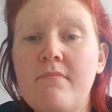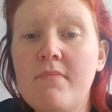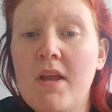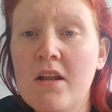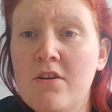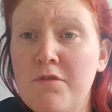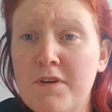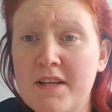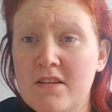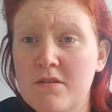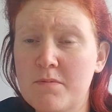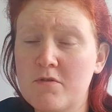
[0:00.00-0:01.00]
and don't forget to
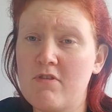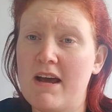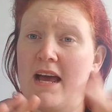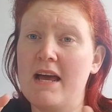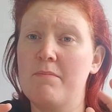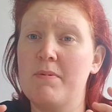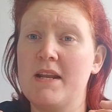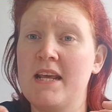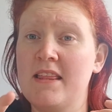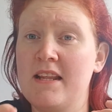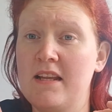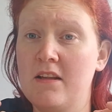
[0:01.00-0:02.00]
subscribe and hit
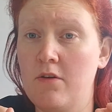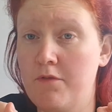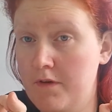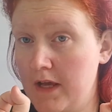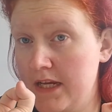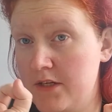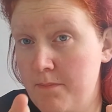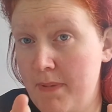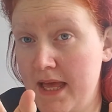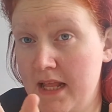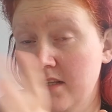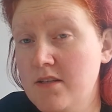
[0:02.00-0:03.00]
the little notification
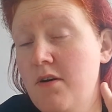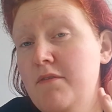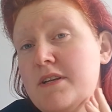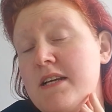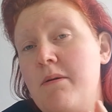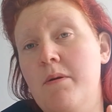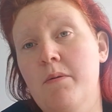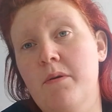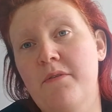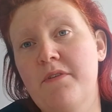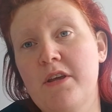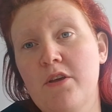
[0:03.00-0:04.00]
bell so every time I upload a
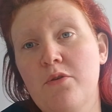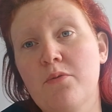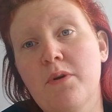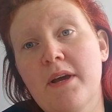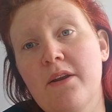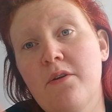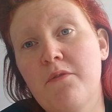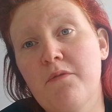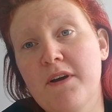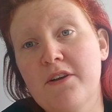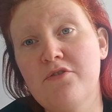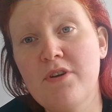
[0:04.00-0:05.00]
video you'll get
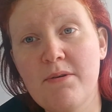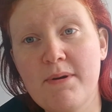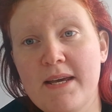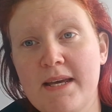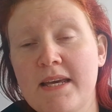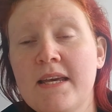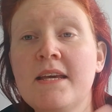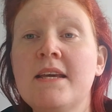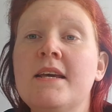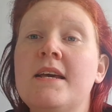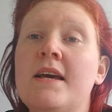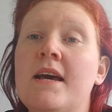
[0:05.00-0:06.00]
notified straight away
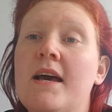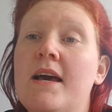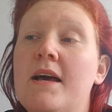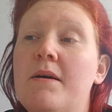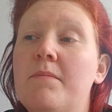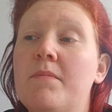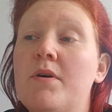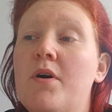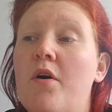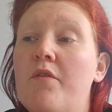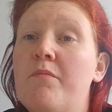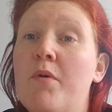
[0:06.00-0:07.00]
um,
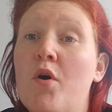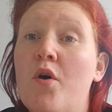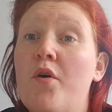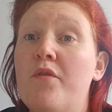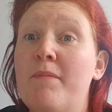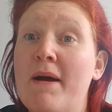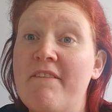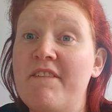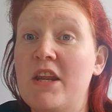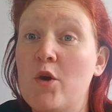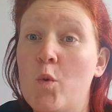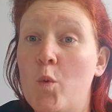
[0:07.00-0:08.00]
of more of my
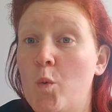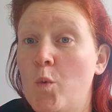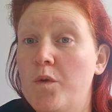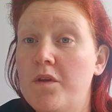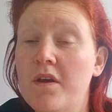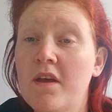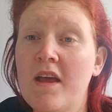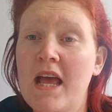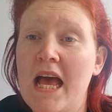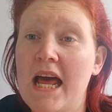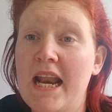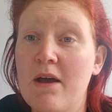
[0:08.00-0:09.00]
videos.
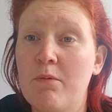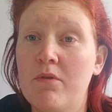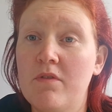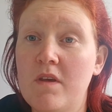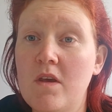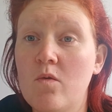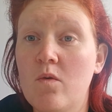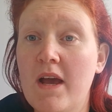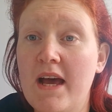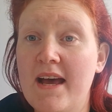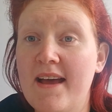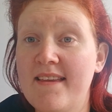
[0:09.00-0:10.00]
And I will see you
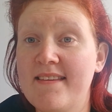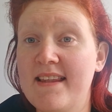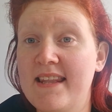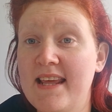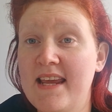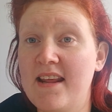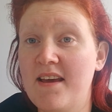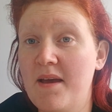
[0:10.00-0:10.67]
guys later.